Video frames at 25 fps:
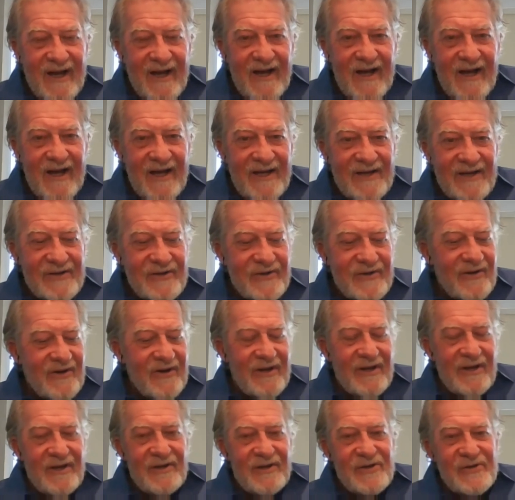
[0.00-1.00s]
I
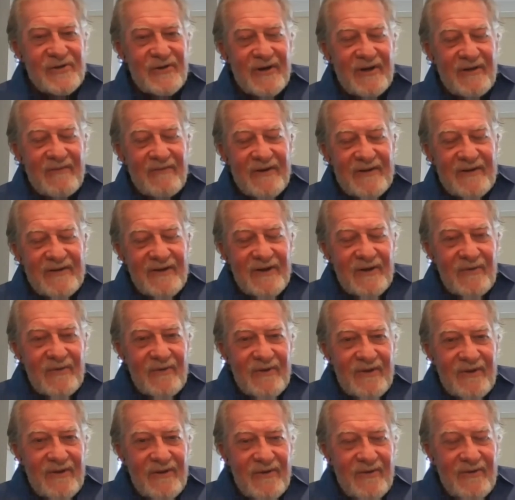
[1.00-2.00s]
certainly enjoyed visiting
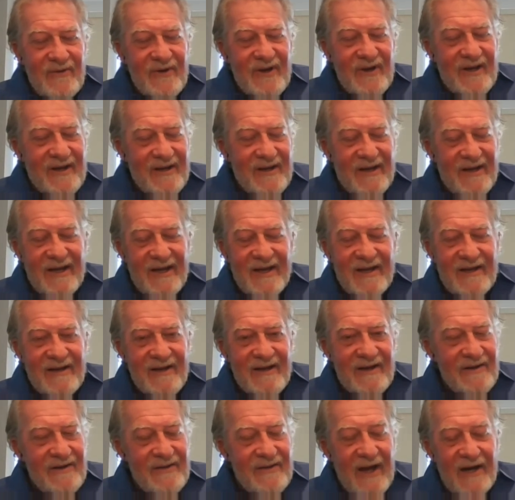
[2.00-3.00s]
with you,
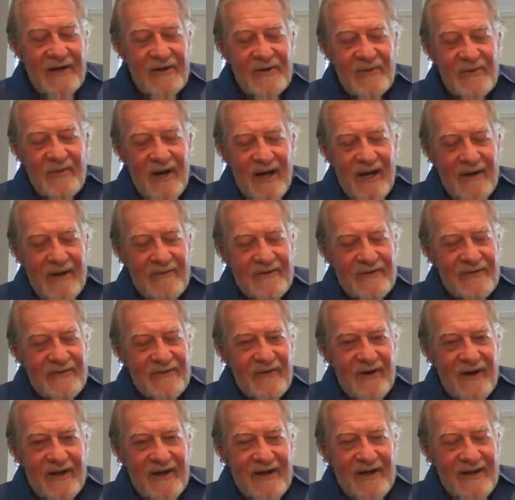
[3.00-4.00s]
and Dr. Bob is fine.